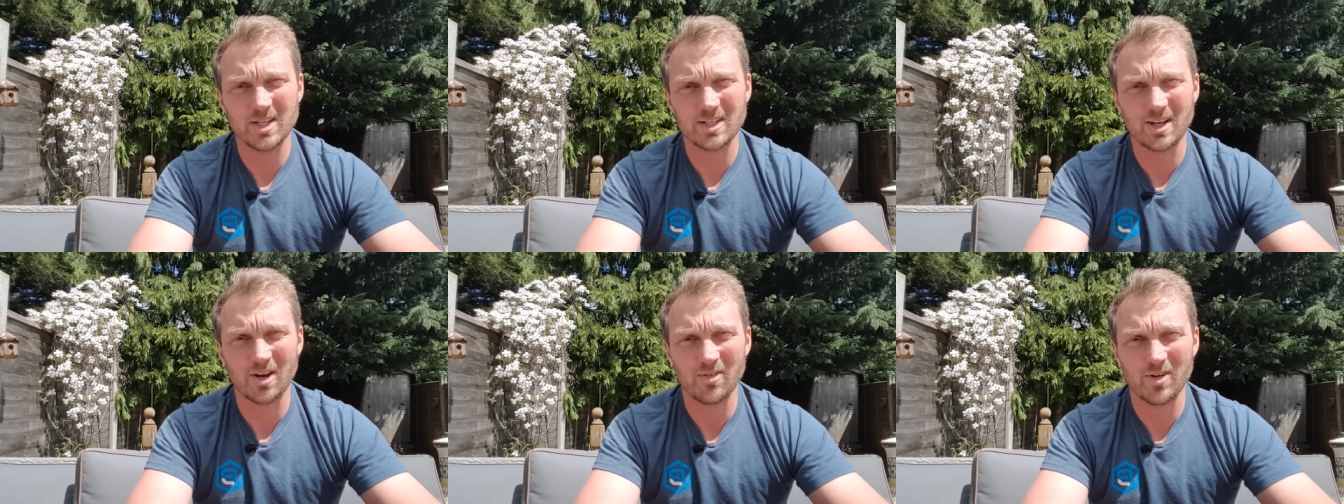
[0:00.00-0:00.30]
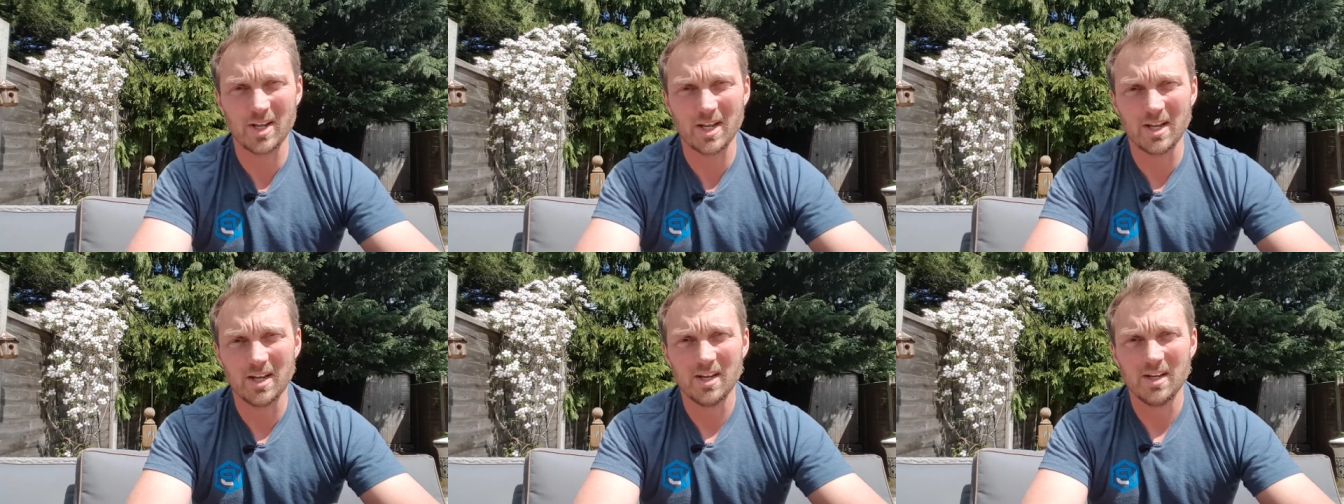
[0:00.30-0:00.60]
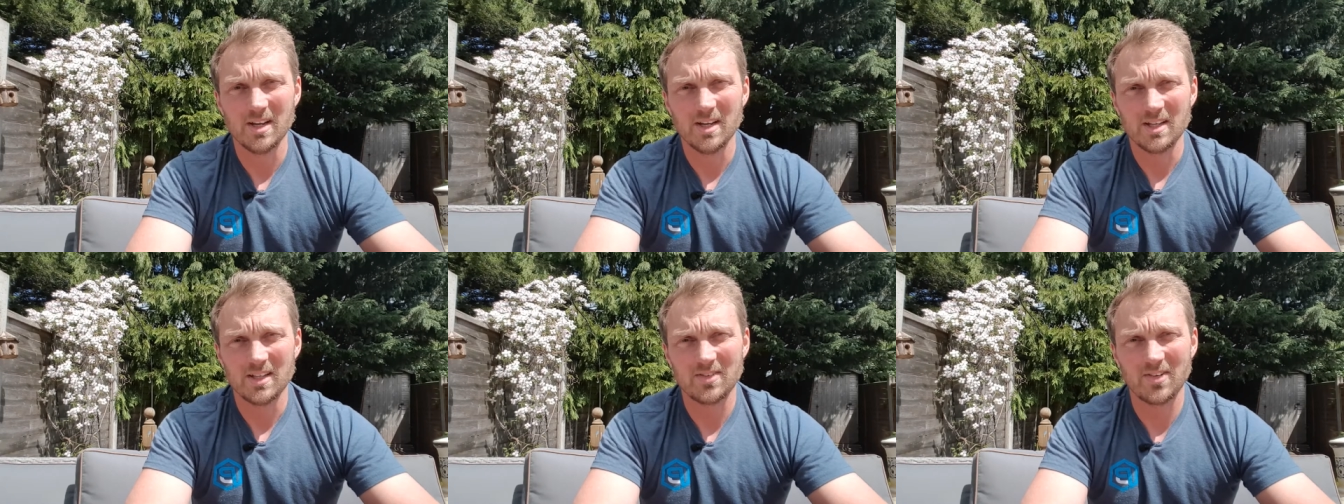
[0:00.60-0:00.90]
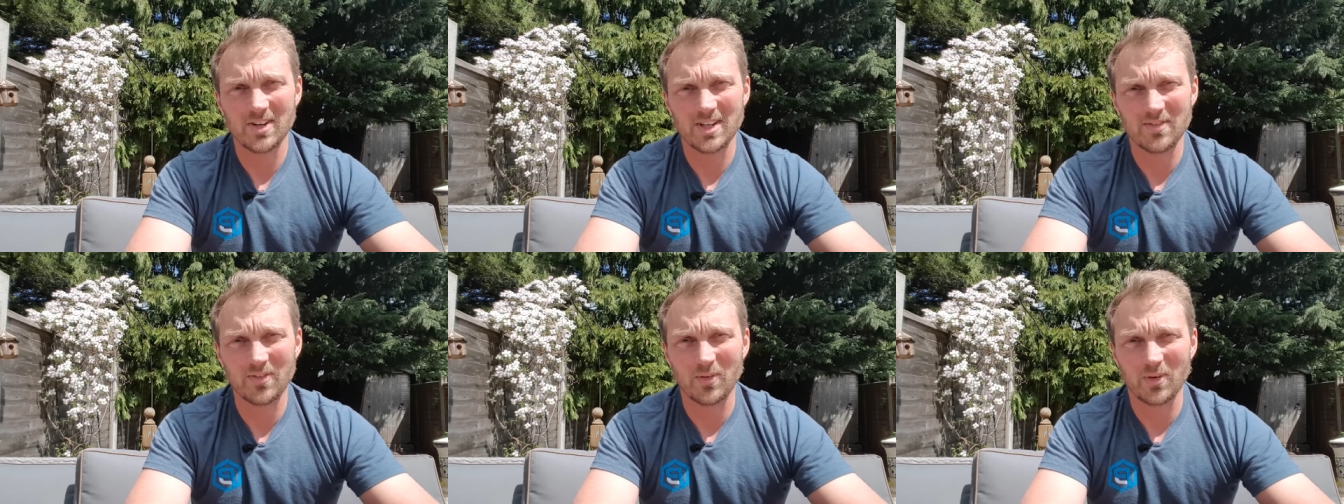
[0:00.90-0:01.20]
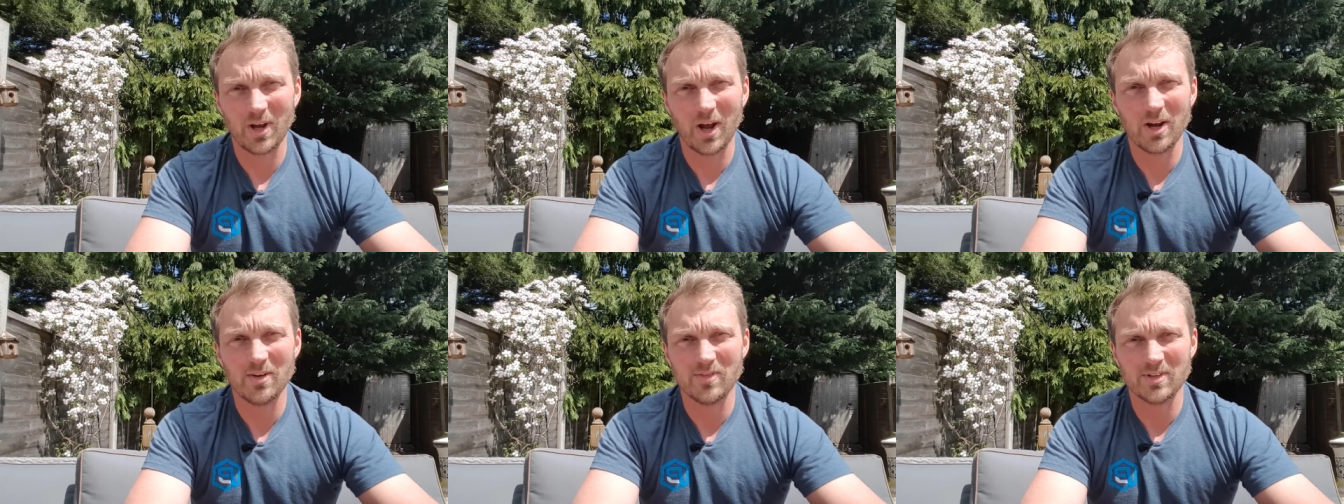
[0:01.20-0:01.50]
It's very difficult
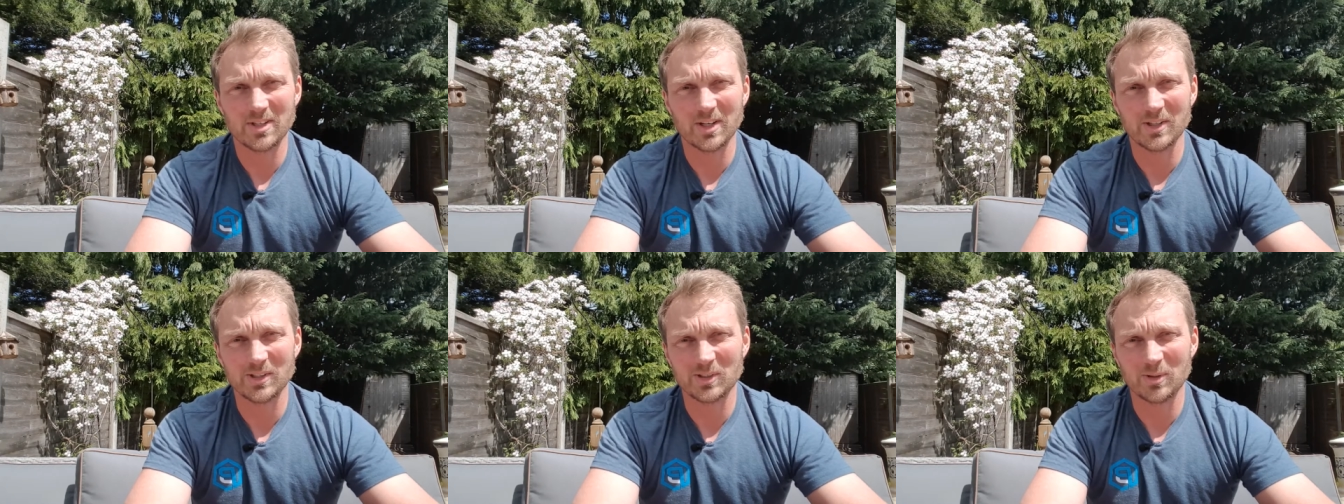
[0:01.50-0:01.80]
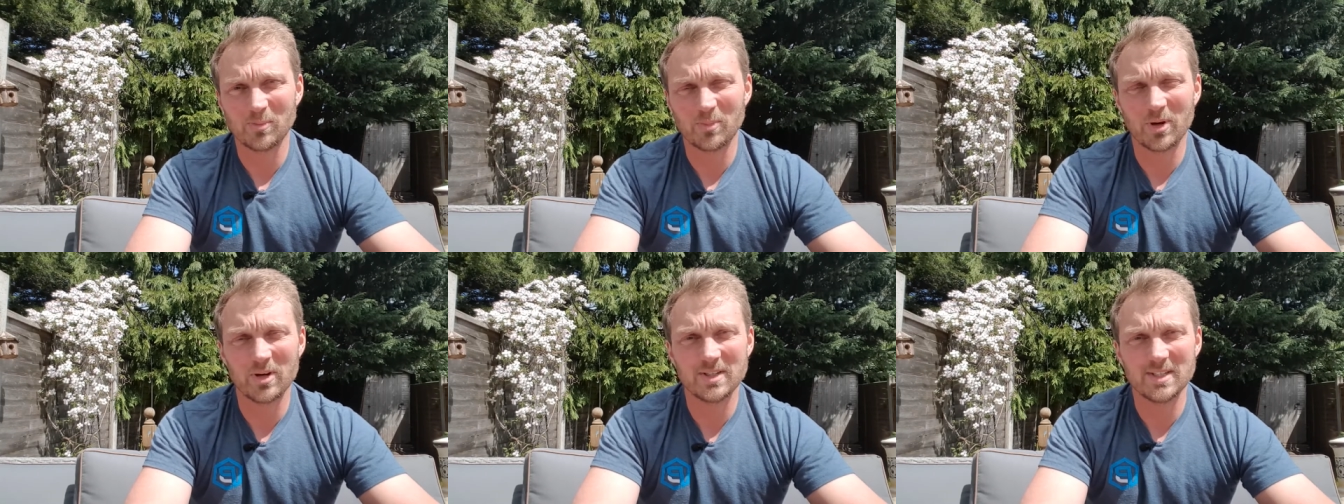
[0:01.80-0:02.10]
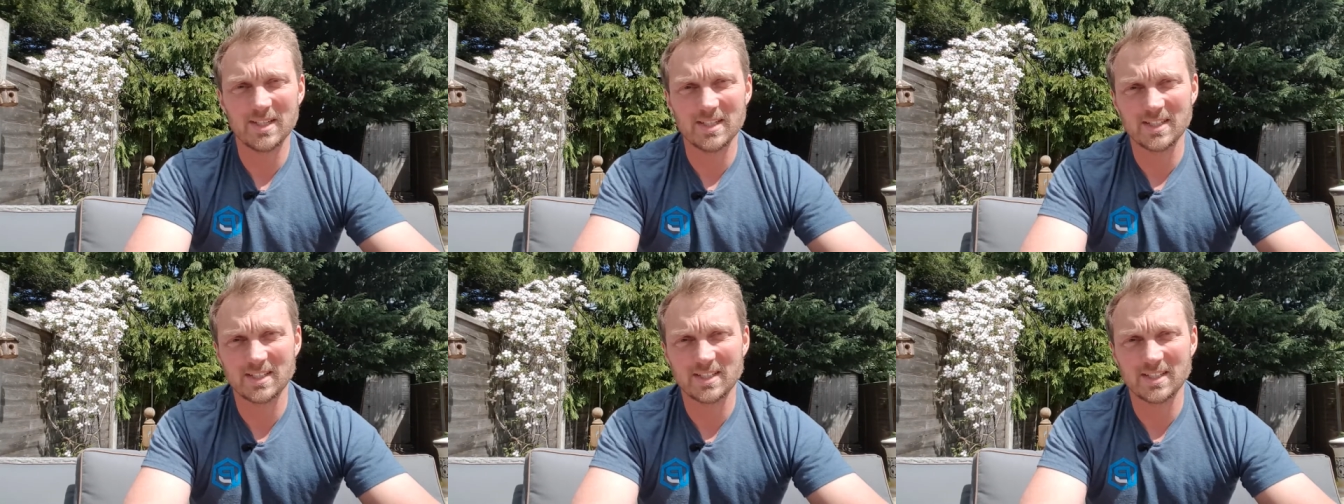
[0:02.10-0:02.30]
to overdose on protein.